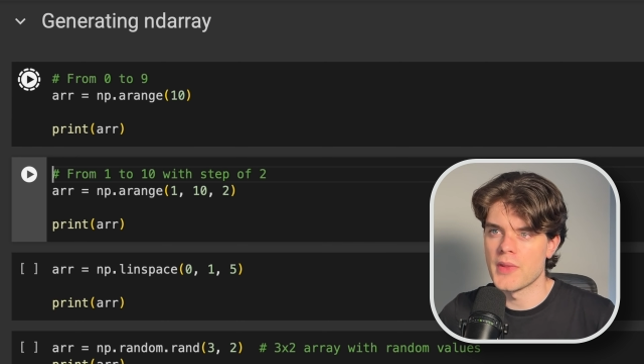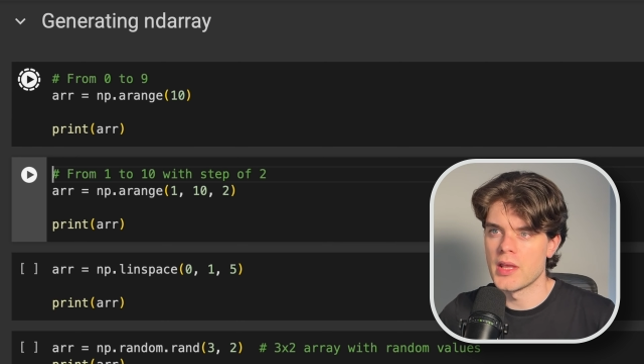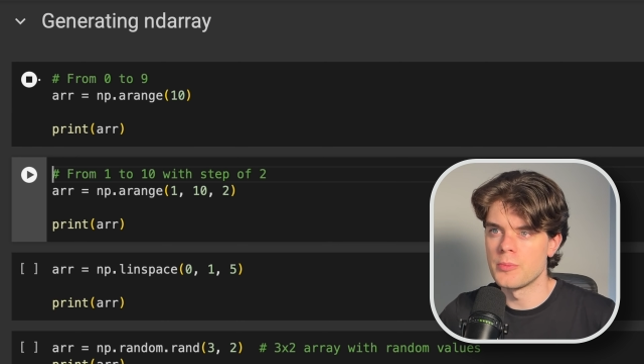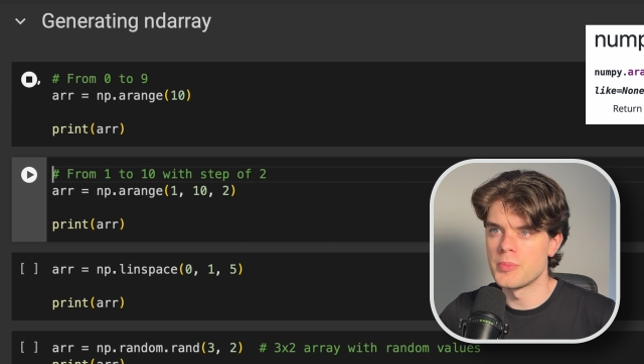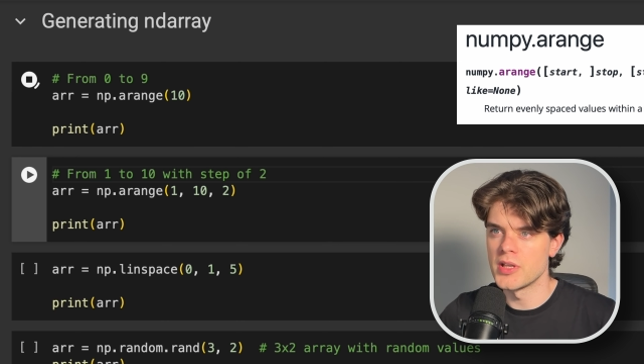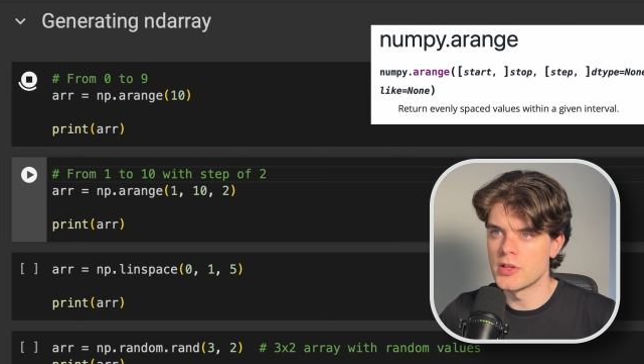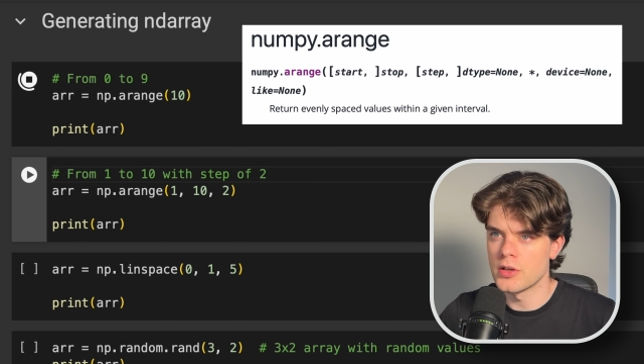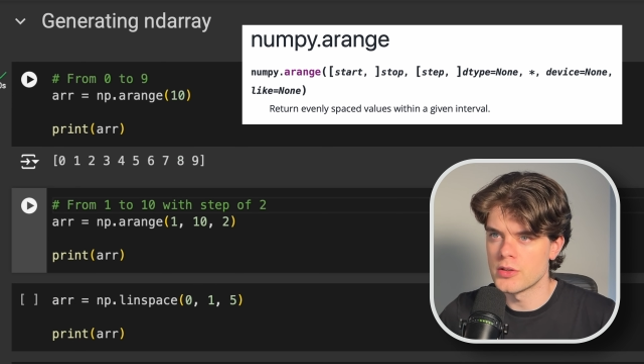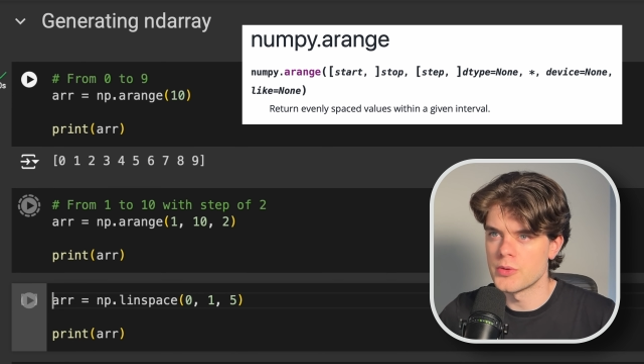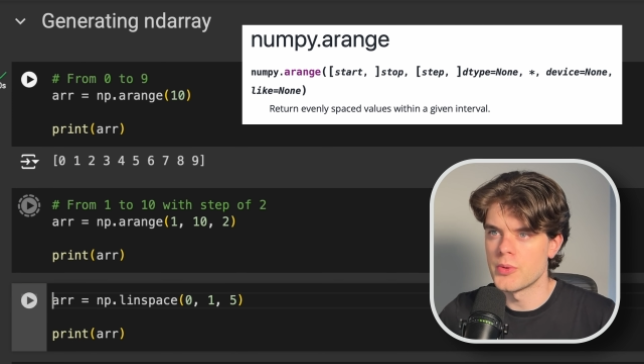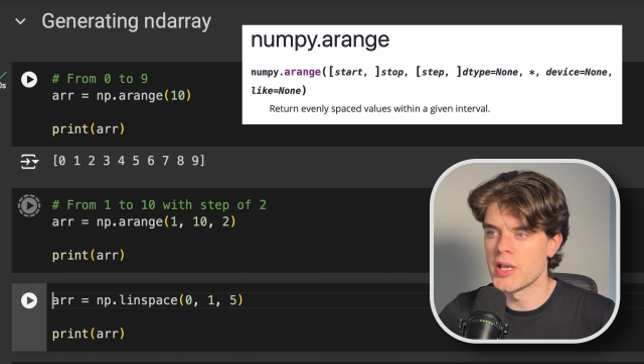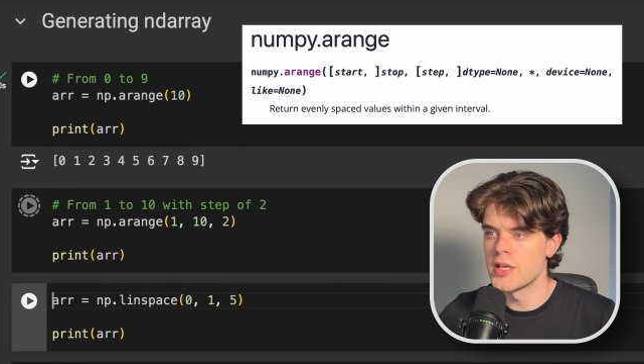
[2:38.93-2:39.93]

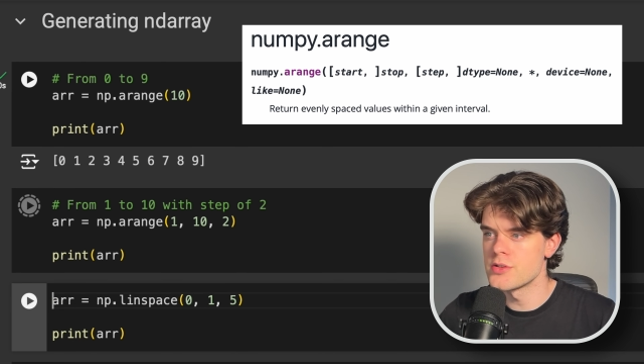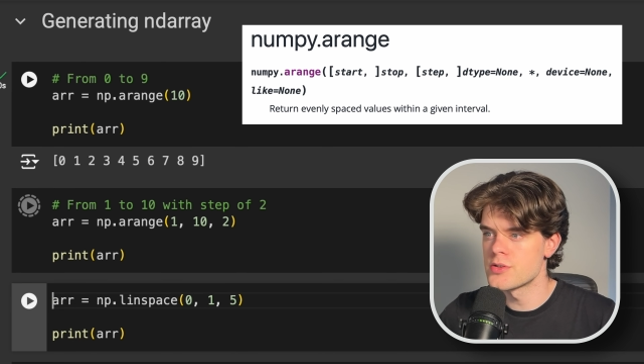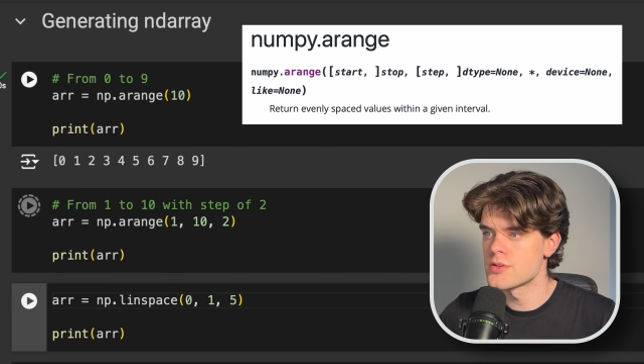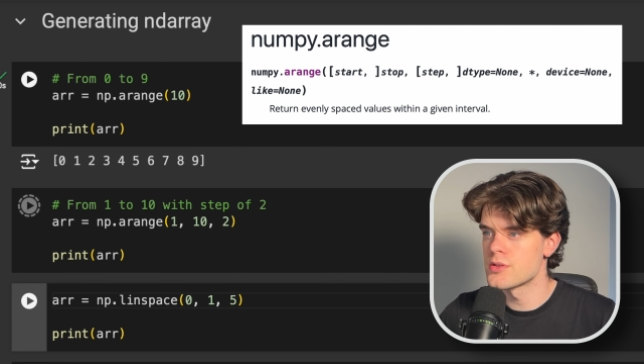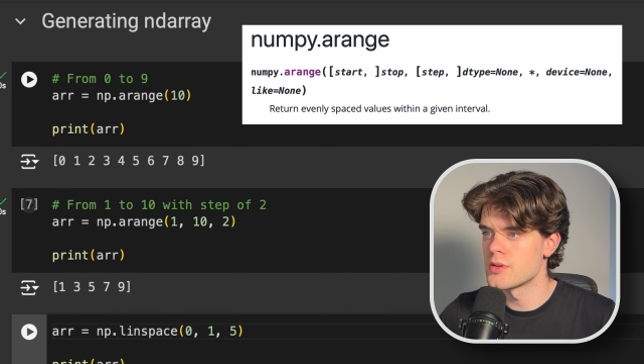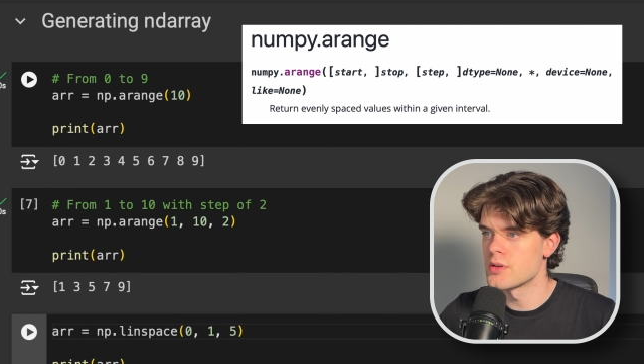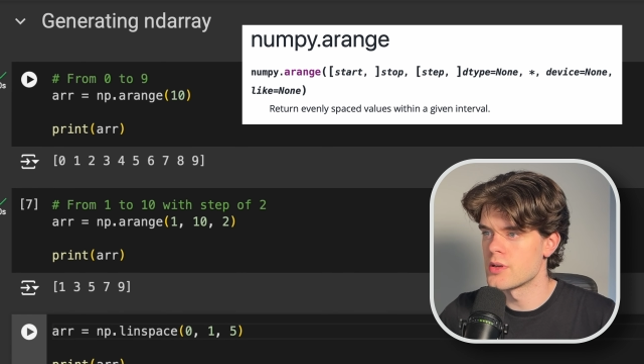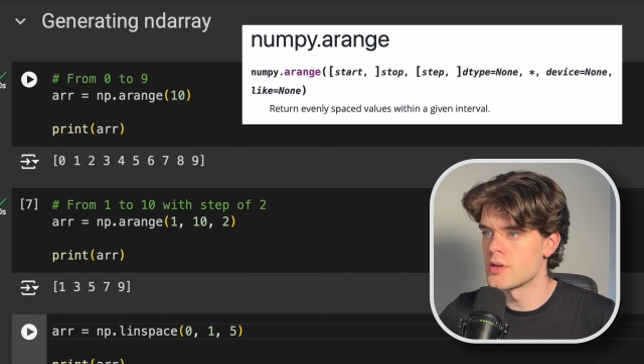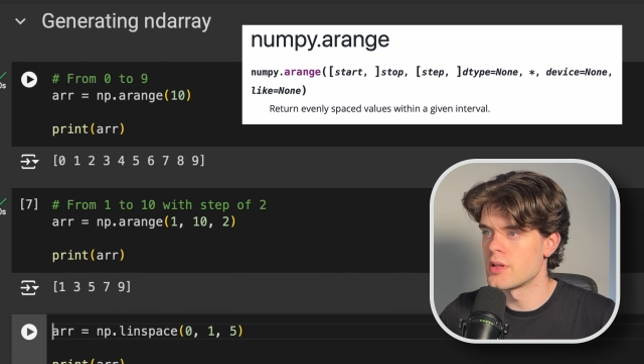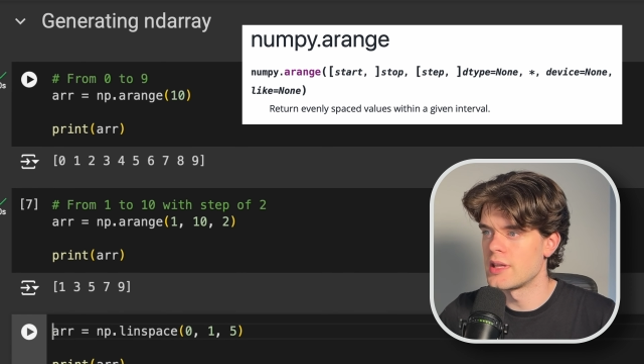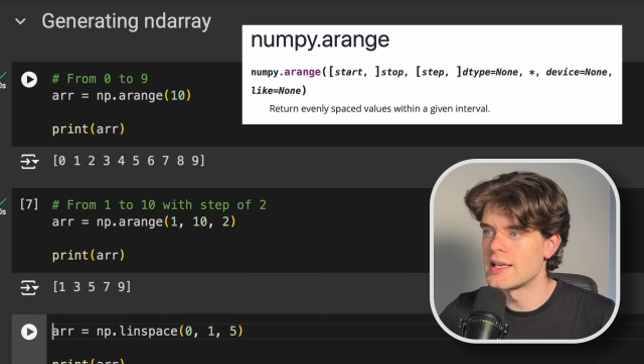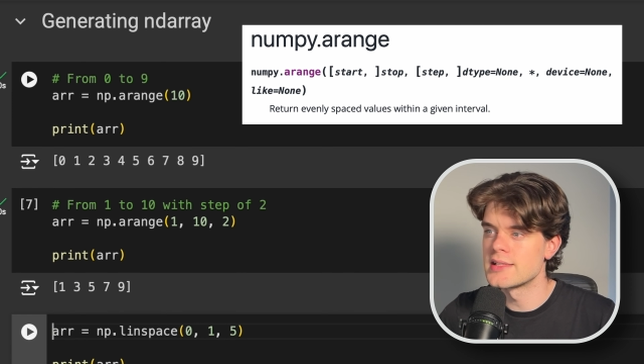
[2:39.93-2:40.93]
np.arrange
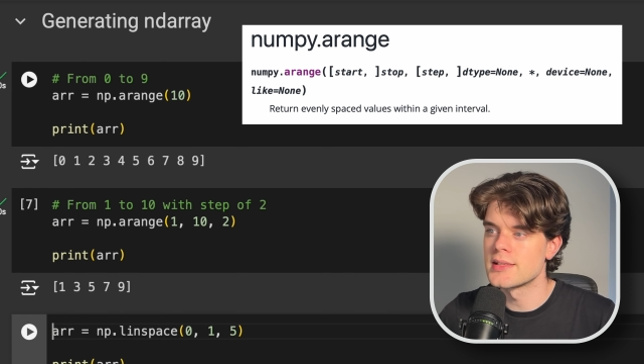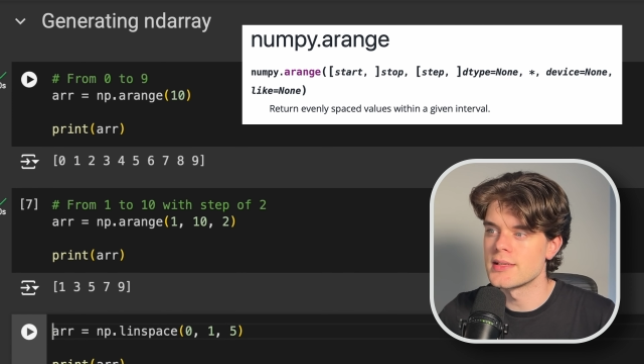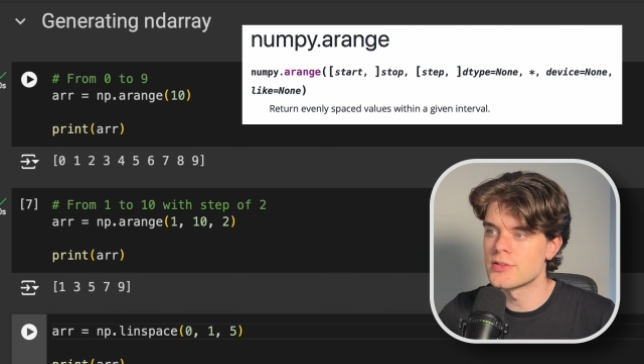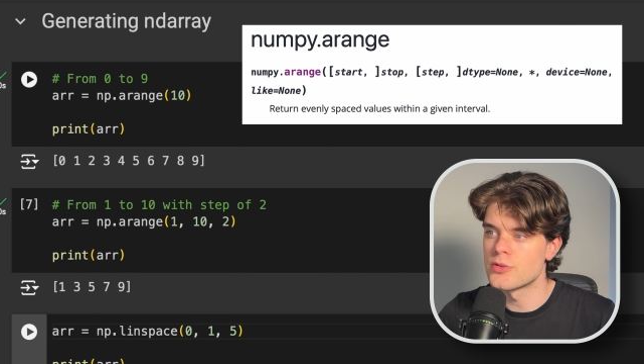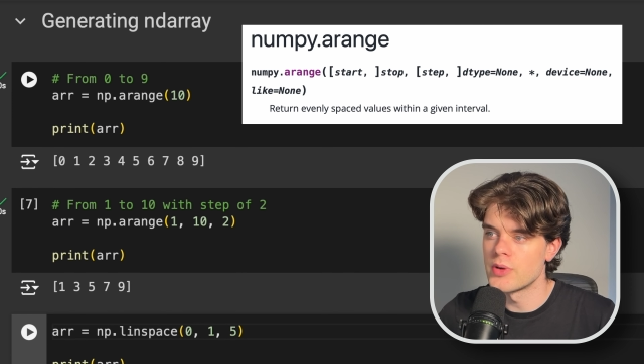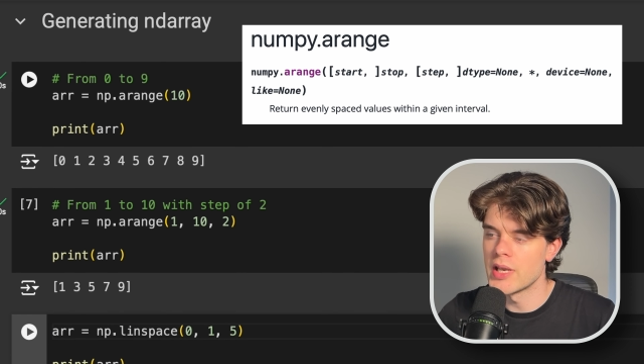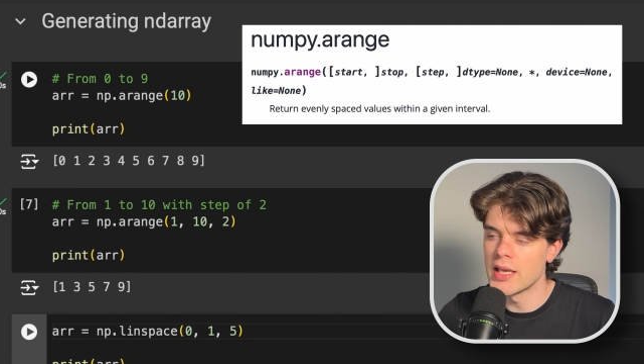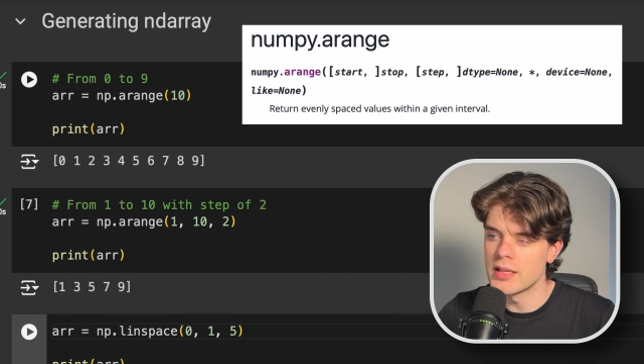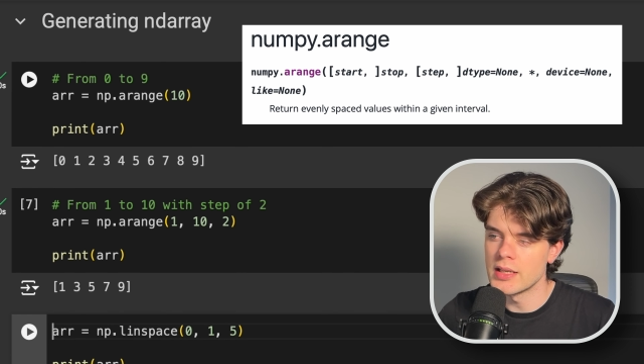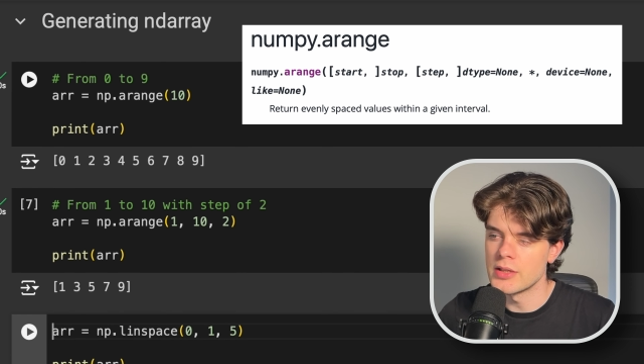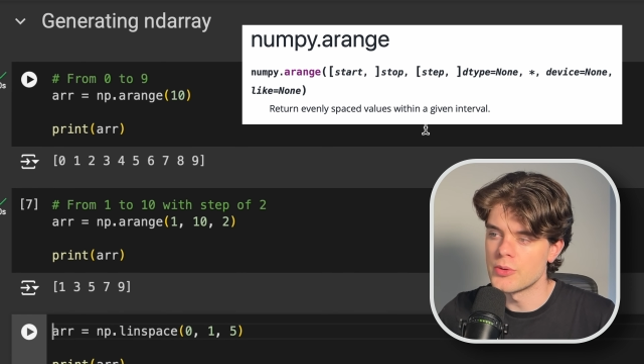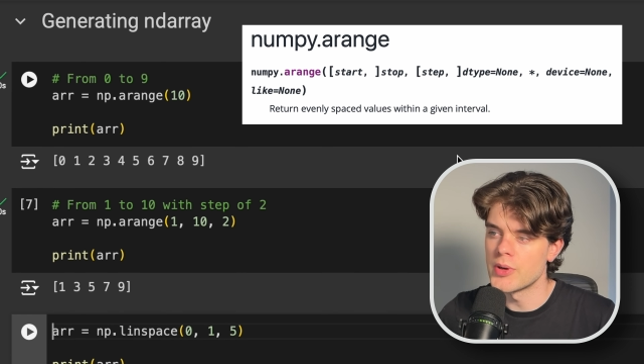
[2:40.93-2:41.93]
lets us
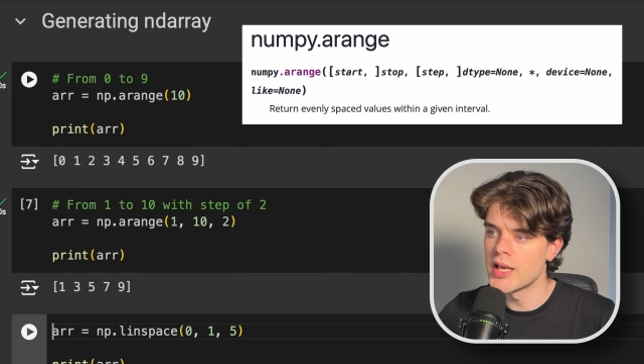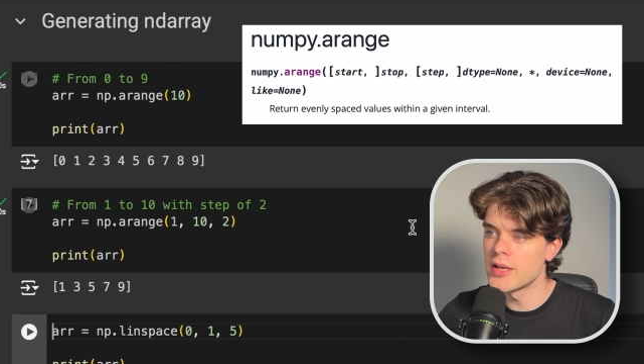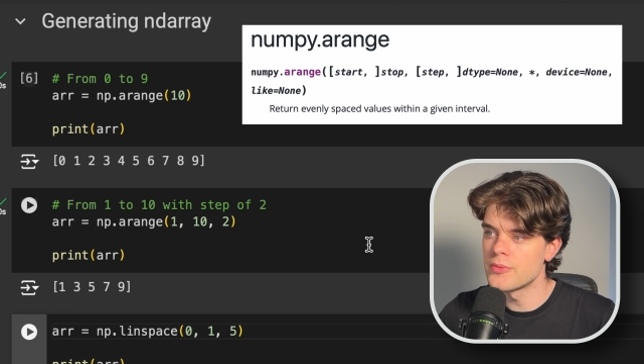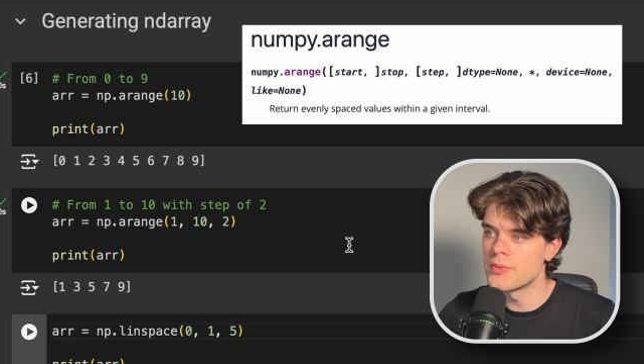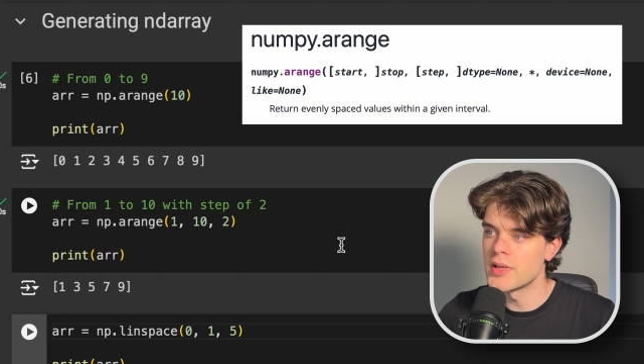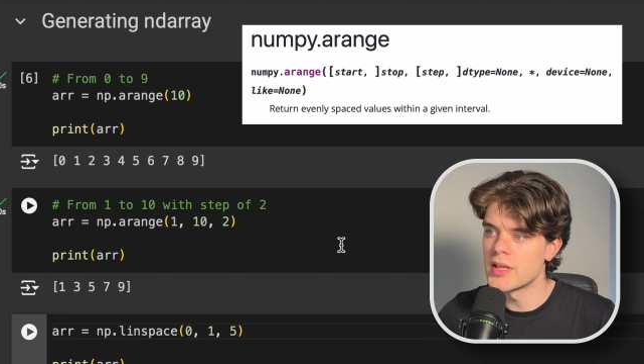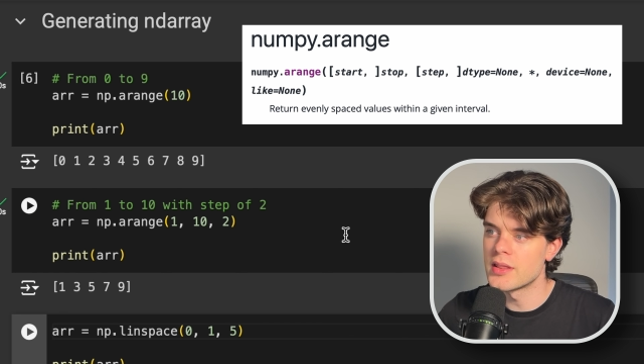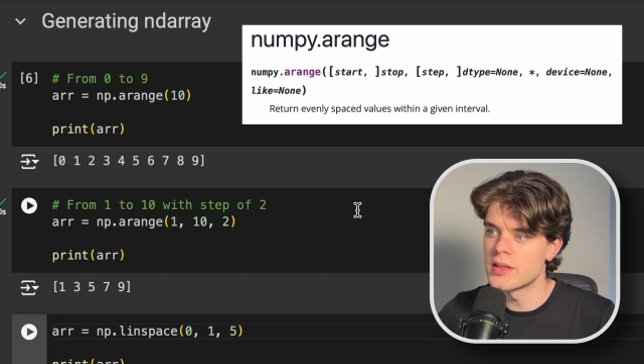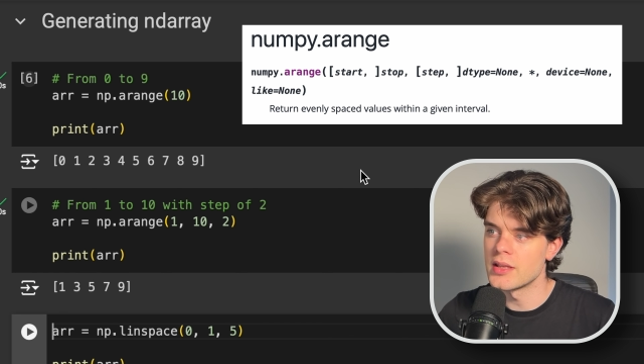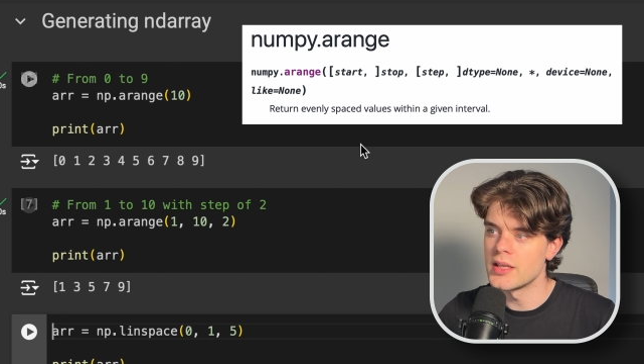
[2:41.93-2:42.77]
create an array with